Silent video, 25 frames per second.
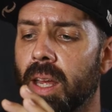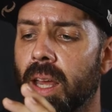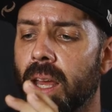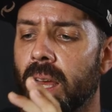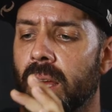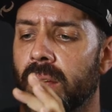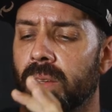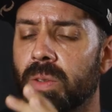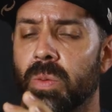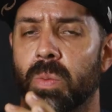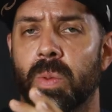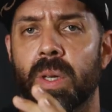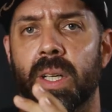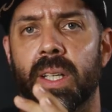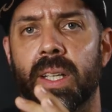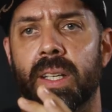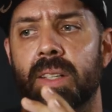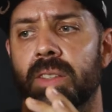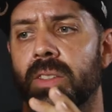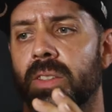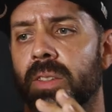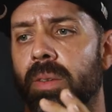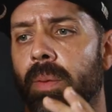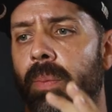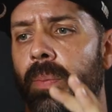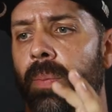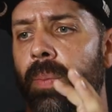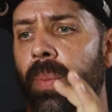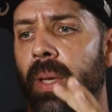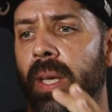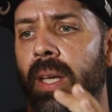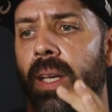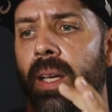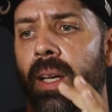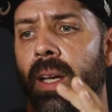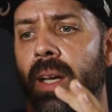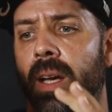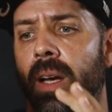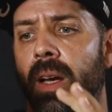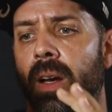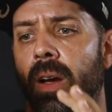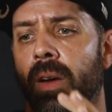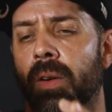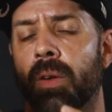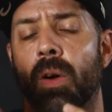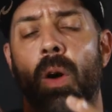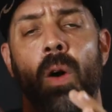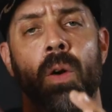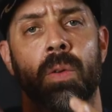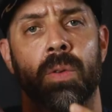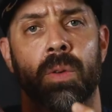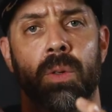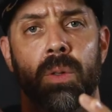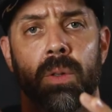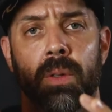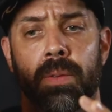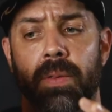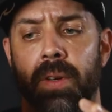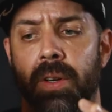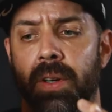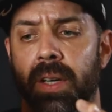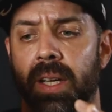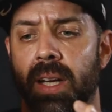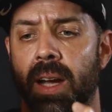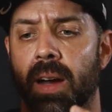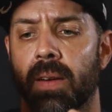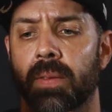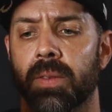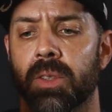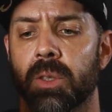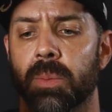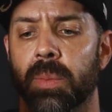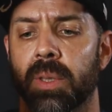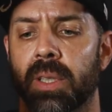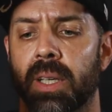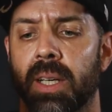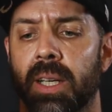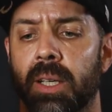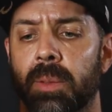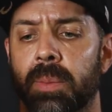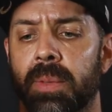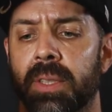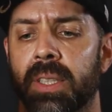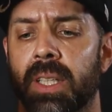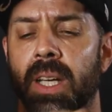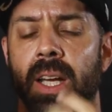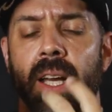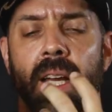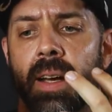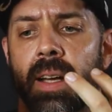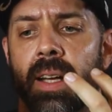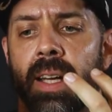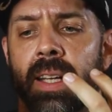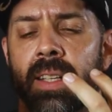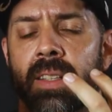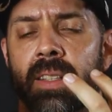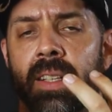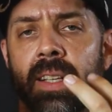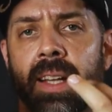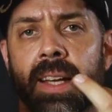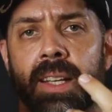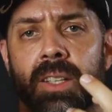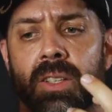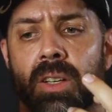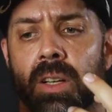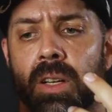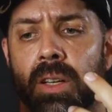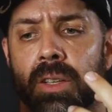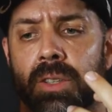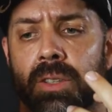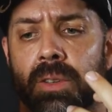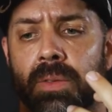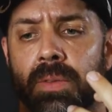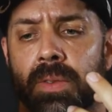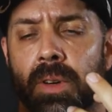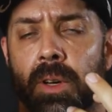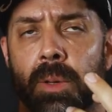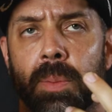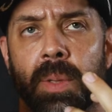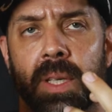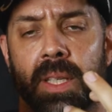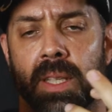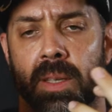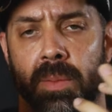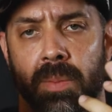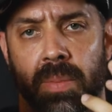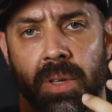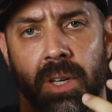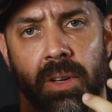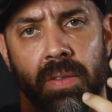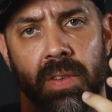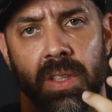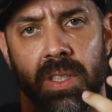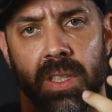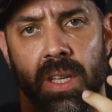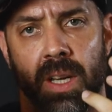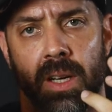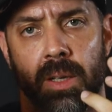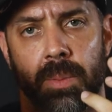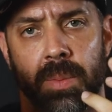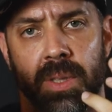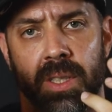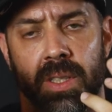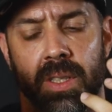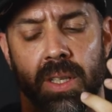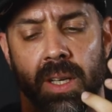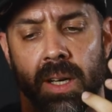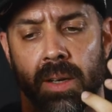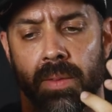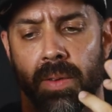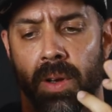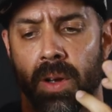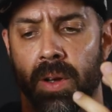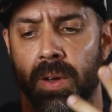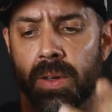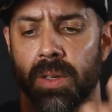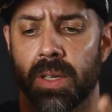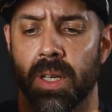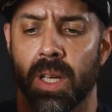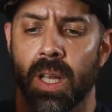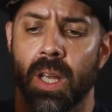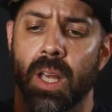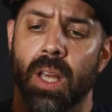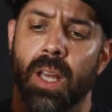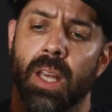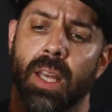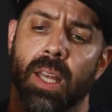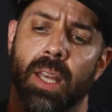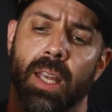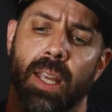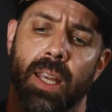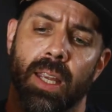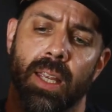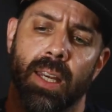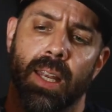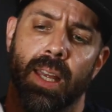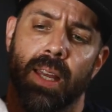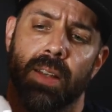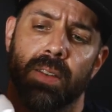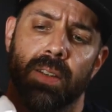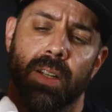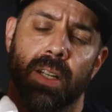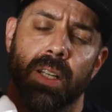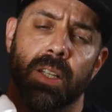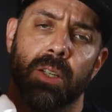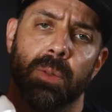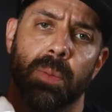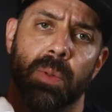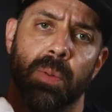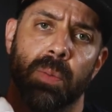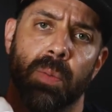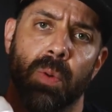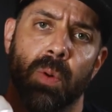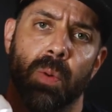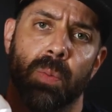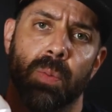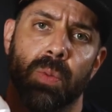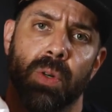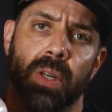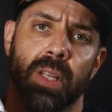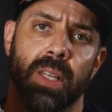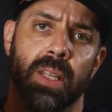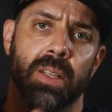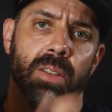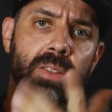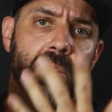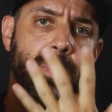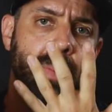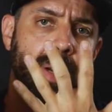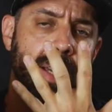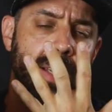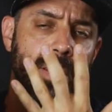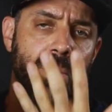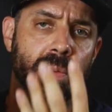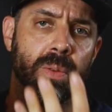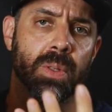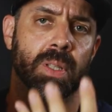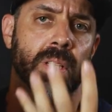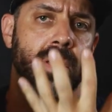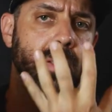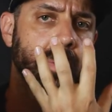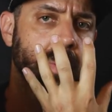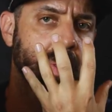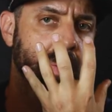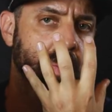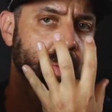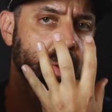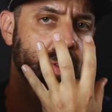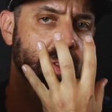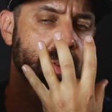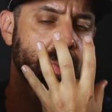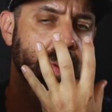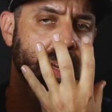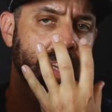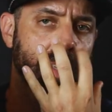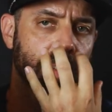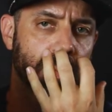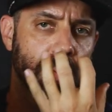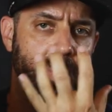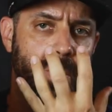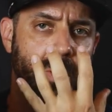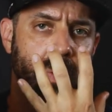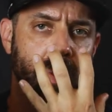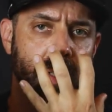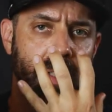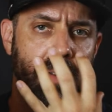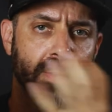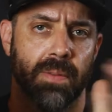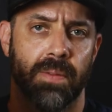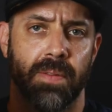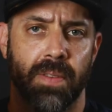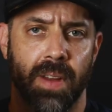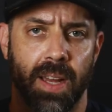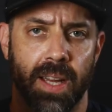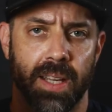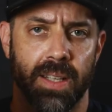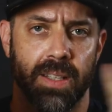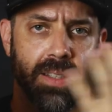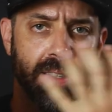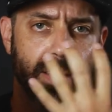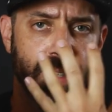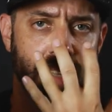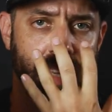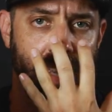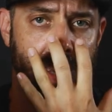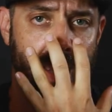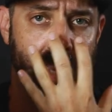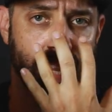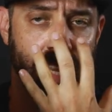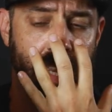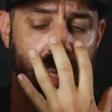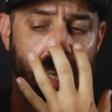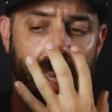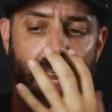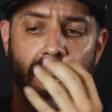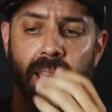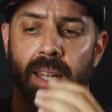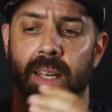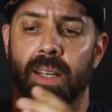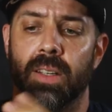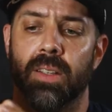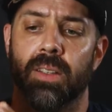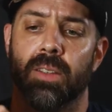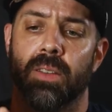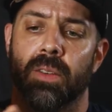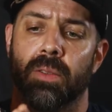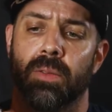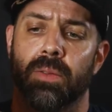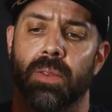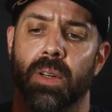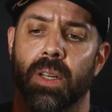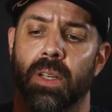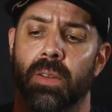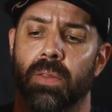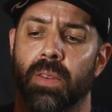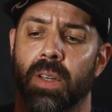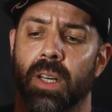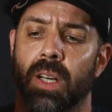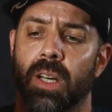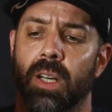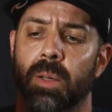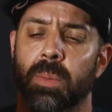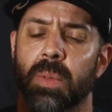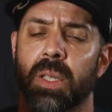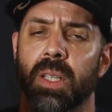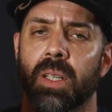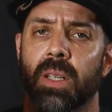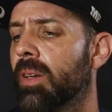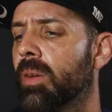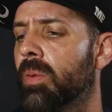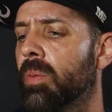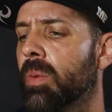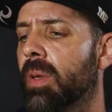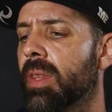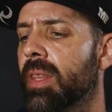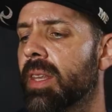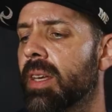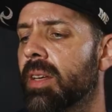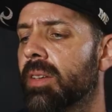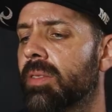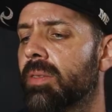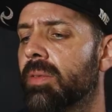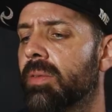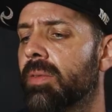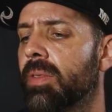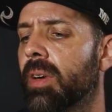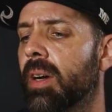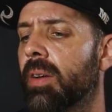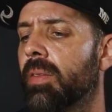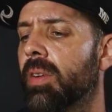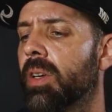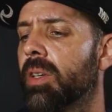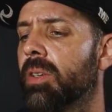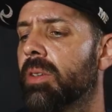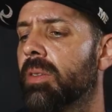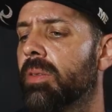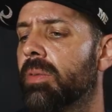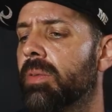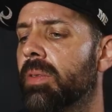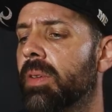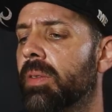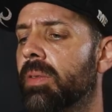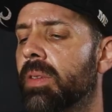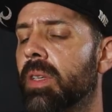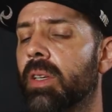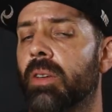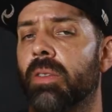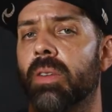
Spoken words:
as well as being overall a very comfortable helmet, it's less claustrophobic than previous helmets that I've owned. It has a little bit more breathing space or a little bit more space between your face and the front of the helmet. 1,550